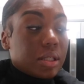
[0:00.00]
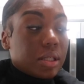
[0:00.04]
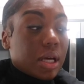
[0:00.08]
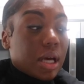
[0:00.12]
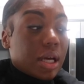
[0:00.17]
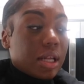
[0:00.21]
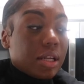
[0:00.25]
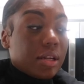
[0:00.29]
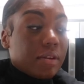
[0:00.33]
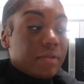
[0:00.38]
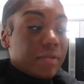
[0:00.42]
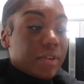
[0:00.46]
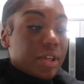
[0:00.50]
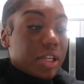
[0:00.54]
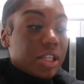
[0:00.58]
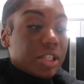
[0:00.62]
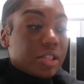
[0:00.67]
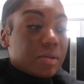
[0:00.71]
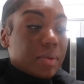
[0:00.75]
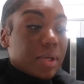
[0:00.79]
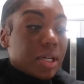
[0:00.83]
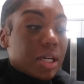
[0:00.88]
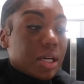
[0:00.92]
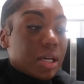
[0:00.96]
I didn't
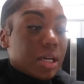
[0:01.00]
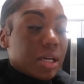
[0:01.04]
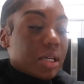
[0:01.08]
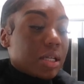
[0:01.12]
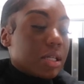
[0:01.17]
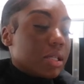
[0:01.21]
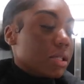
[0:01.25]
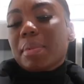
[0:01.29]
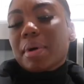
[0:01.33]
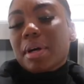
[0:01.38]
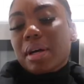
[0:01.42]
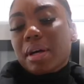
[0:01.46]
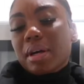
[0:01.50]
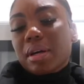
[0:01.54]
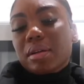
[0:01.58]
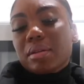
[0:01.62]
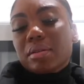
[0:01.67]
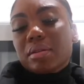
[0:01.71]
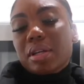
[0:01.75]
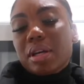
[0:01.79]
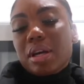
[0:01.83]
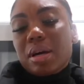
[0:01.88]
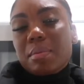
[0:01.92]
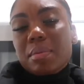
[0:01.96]
finish because,
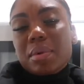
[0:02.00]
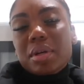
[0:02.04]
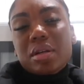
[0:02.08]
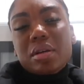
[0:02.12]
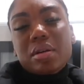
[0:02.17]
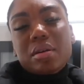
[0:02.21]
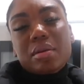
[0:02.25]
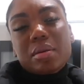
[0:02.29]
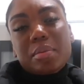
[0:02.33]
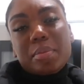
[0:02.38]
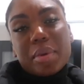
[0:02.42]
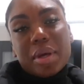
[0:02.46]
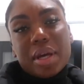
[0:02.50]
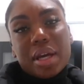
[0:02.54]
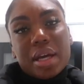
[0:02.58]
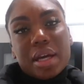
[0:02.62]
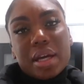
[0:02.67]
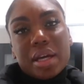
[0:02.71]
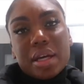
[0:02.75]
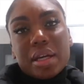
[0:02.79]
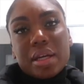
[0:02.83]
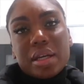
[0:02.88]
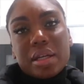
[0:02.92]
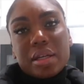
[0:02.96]
but yeah, I'm gonna go to
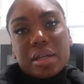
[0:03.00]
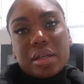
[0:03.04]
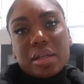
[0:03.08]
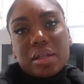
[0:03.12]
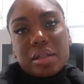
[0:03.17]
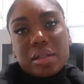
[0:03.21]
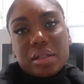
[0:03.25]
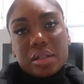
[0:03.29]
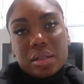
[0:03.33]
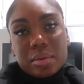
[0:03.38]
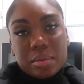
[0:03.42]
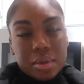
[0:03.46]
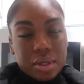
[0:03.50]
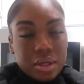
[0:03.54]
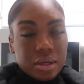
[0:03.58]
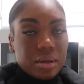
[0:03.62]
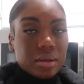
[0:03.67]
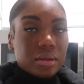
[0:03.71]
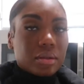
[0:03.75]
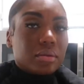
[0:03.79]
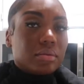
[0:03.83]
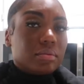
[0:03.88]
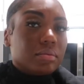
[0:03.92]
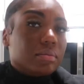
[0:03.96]
bed. I'm
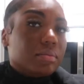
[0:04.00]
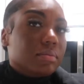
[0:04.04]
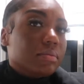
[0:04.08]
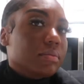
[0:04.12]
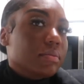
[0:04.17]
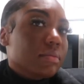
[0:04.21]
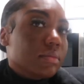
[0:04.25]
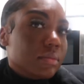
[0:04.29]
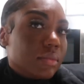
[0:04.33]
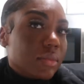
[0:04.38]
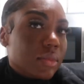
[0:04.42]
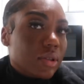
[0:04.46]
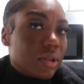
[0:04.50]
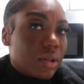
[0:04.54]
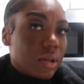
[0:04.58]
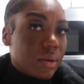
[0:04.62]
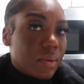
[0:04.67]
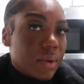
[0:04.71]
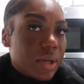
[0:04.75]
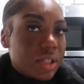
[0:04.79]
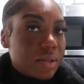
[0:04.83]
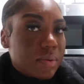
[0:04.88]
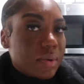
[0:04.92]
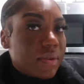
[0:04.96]
gonna, I'm
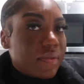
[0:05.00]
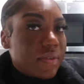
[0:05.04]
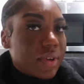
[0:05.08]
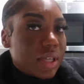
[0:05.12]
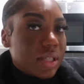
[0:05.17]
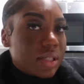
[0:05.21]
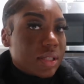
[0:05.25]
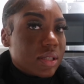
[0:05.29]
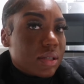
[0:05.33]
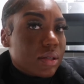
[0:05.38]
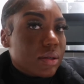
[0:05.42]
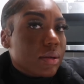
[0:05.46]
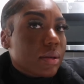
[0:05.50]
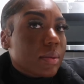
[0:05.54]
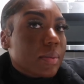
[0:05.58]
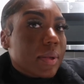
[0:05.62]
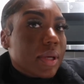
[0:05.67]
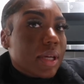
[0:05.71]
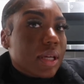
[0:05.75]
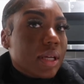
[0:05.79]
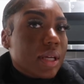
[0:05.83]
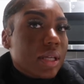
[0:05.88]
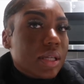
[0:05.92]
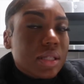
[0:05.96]
gonna wash my face and go to
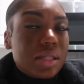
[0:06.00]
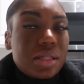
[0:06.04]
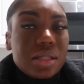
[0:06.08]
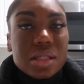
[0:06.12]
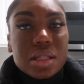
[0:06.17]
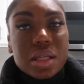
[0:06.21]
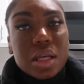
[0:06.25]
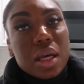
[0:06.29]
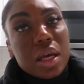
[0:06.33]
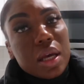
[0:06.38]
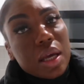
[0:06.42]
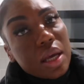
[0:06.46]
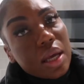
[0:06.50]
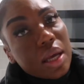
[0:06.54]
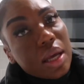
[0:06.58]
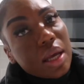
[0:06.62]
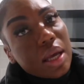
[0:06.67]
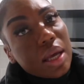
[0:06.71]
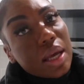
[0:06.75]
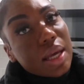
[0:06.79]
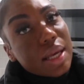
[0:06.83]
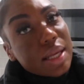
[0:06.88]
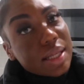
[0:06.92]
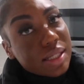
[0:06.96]
bed. It's,
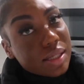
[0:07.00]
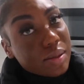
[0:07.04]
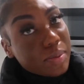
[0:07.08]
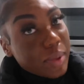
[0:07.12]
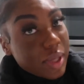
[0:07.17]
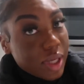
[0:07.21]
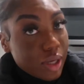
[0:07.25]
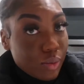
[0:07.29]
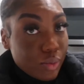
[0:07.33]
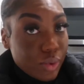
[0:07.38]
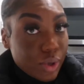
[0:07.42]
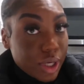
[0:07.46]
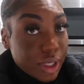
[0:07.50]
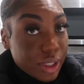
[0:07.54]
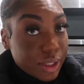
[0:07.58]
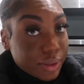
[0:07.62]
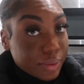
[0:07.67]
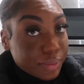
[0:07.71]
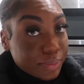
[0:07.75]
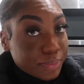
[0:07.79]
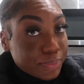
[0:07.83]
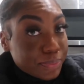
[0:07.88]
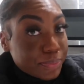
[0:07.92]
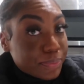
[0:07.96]
it's been
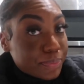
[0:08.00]
one